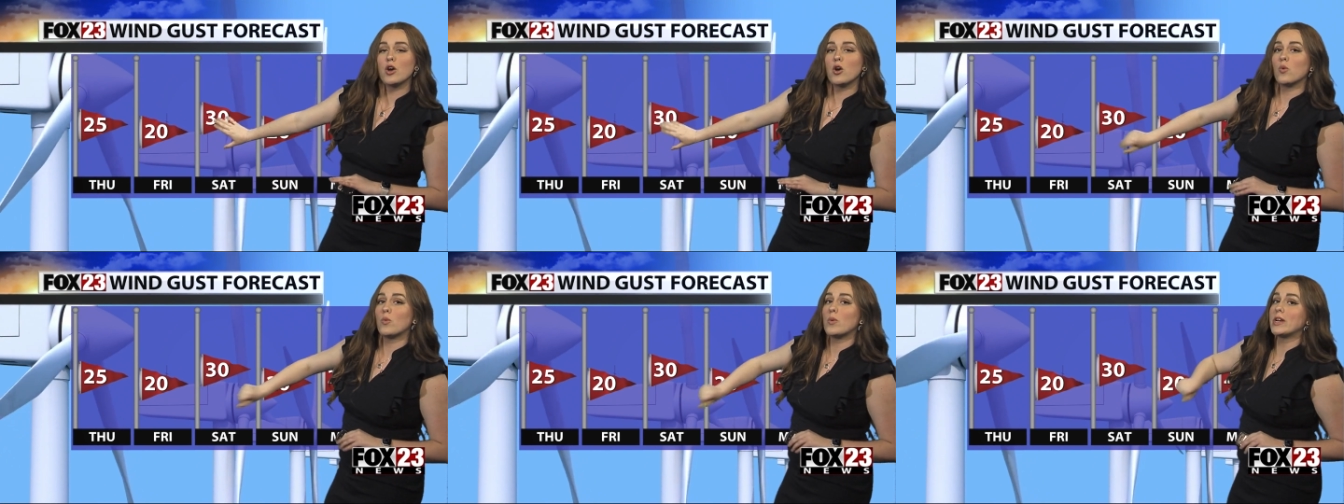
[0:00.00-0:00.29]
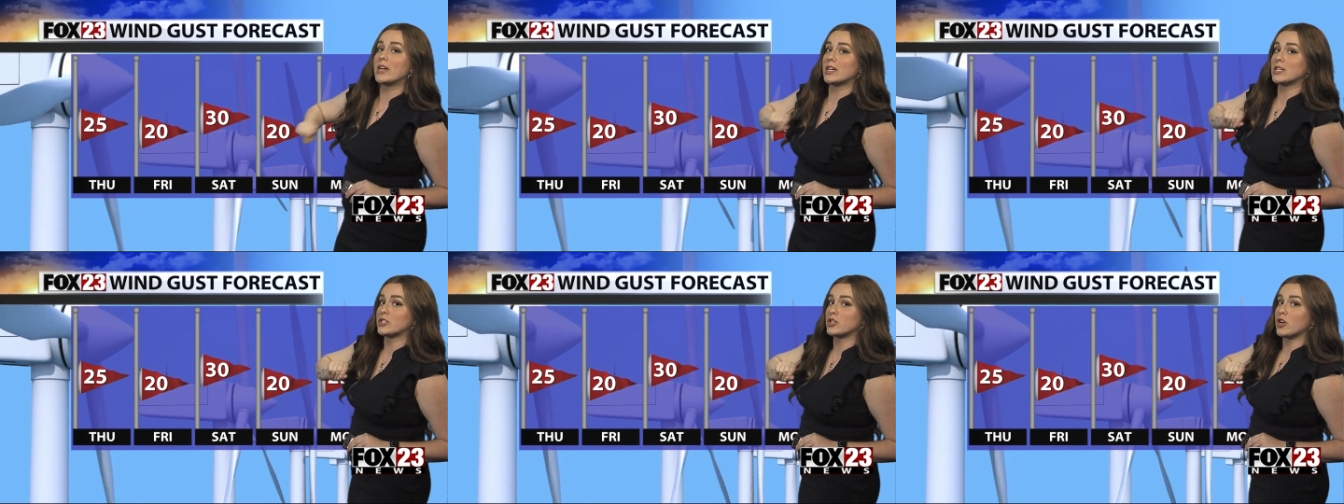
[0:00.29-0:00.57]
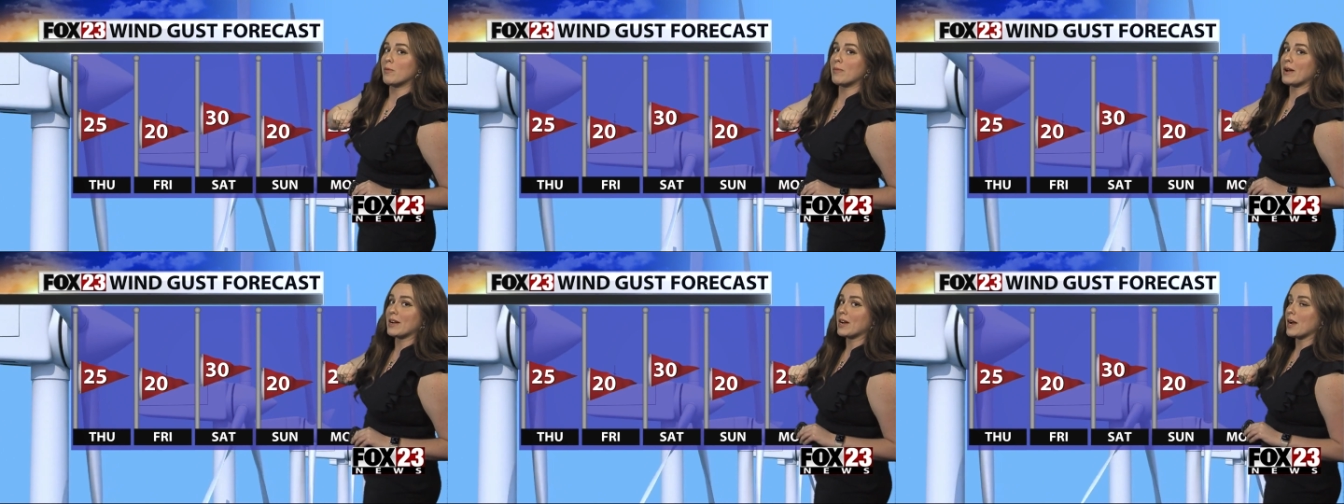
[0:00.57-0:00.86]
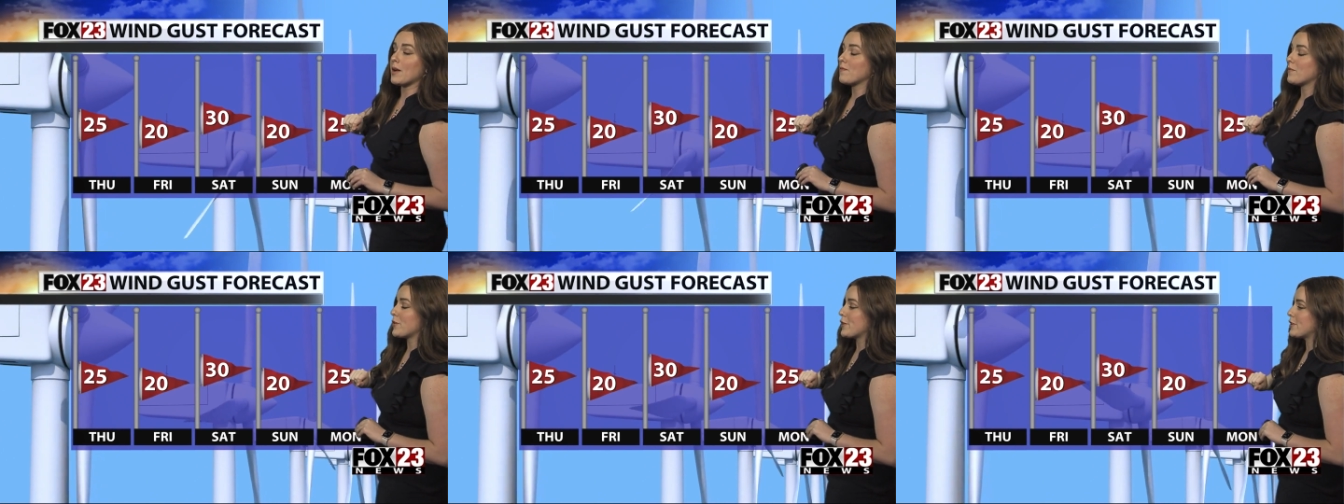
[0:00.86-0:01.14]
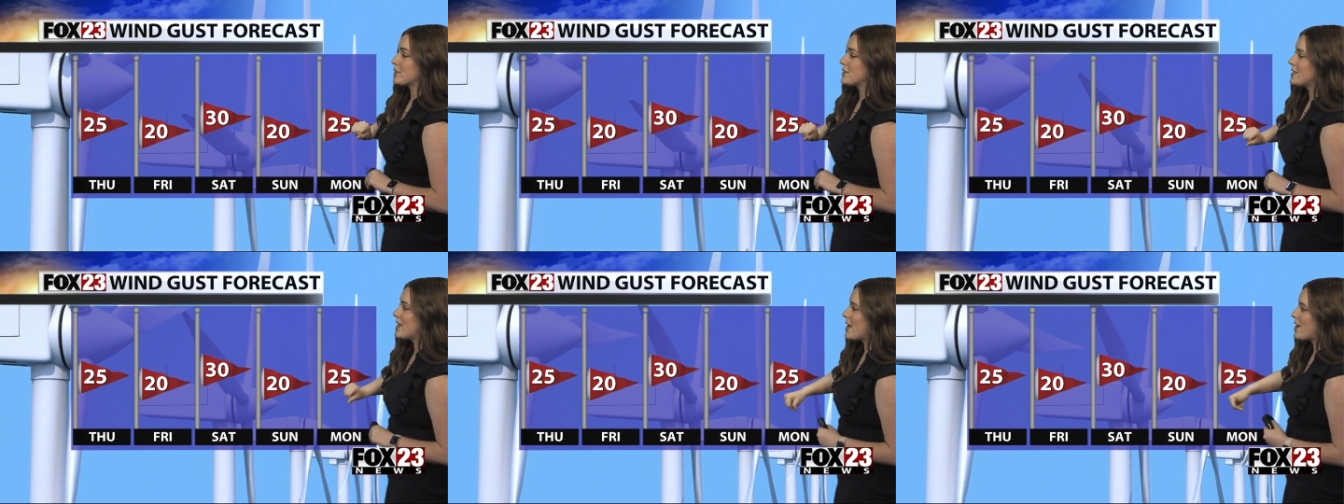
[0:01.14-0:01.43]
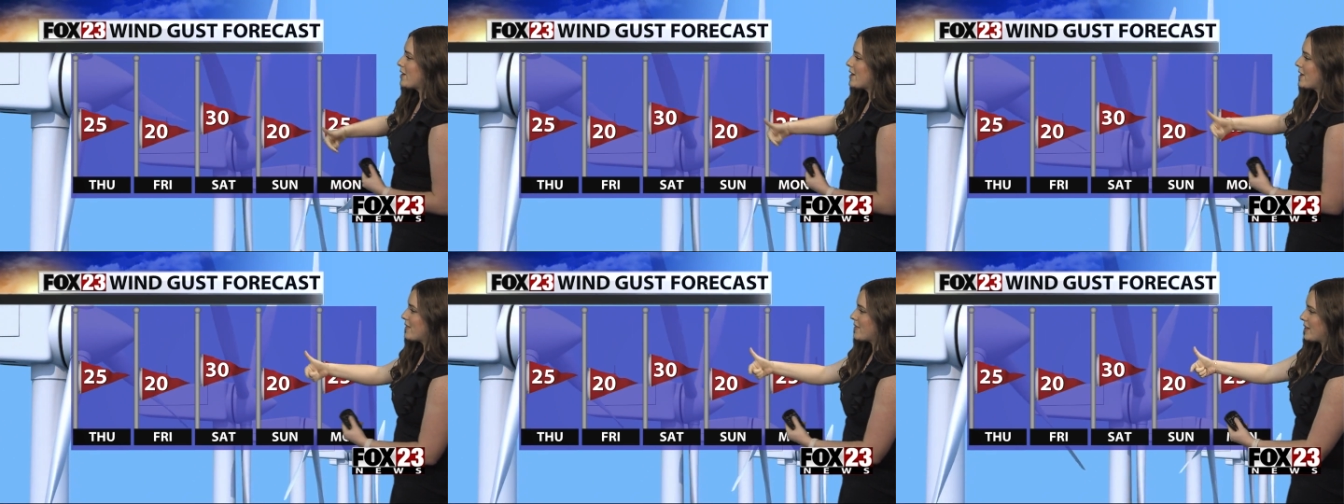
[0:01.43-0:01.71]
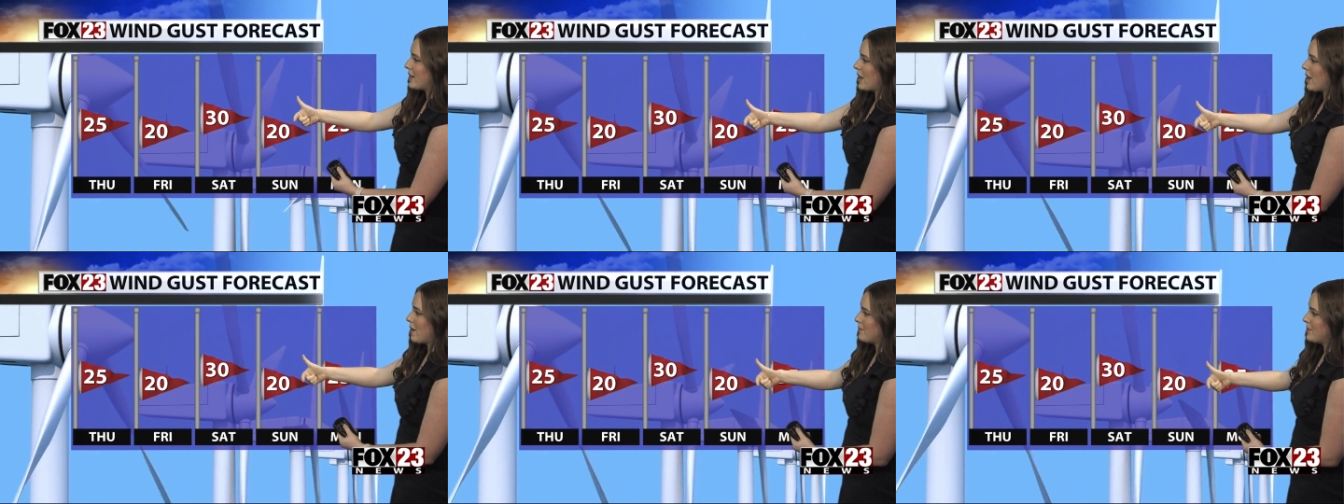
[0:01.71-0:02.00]
Wind gusts go back up for your Saturday,
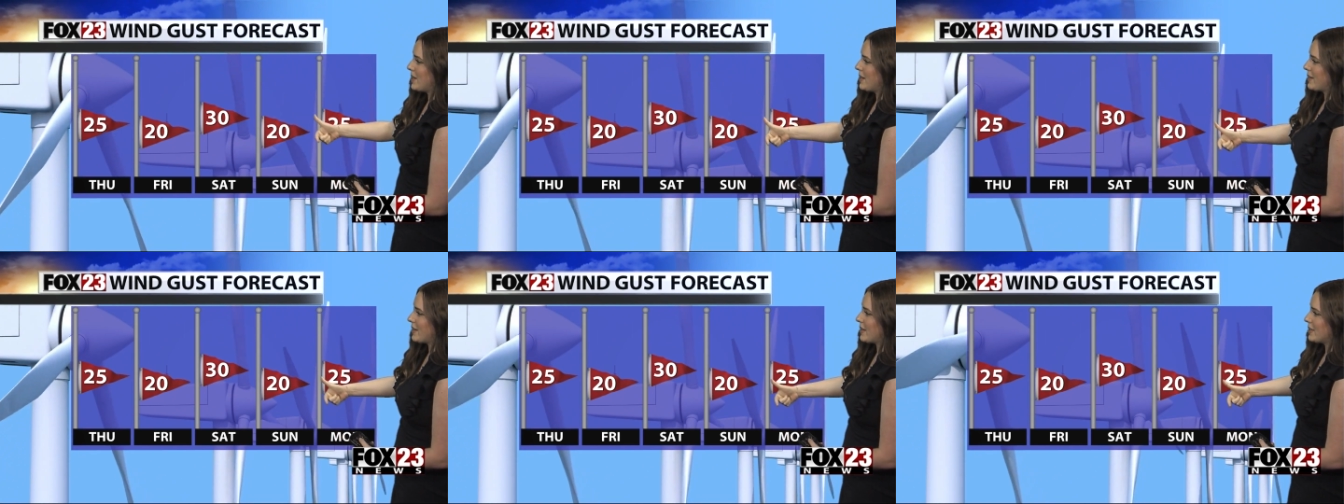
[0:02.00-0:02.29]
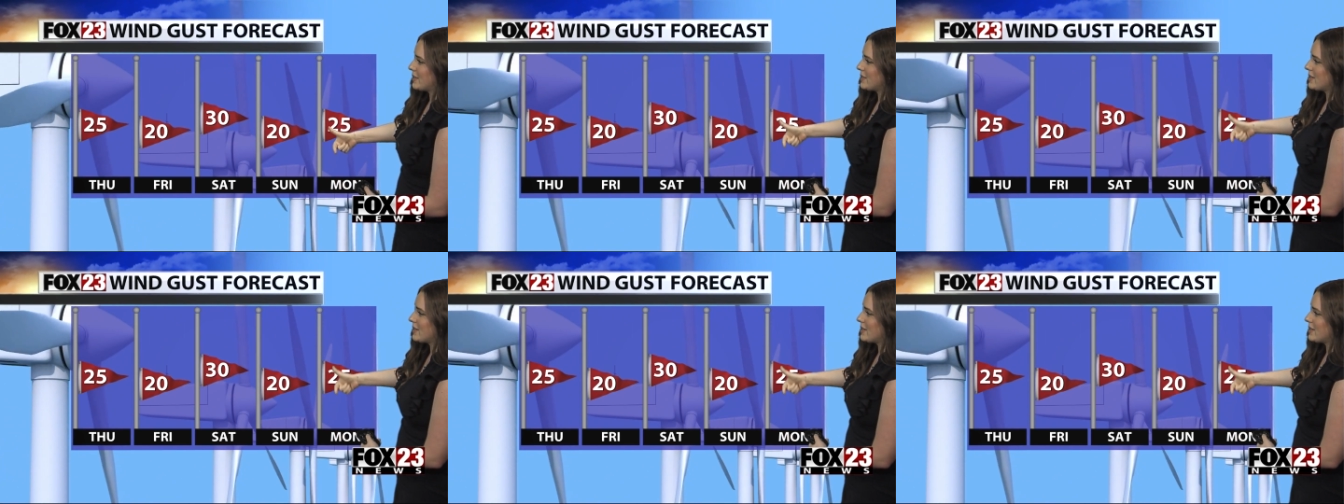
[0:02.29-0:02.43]
then come down again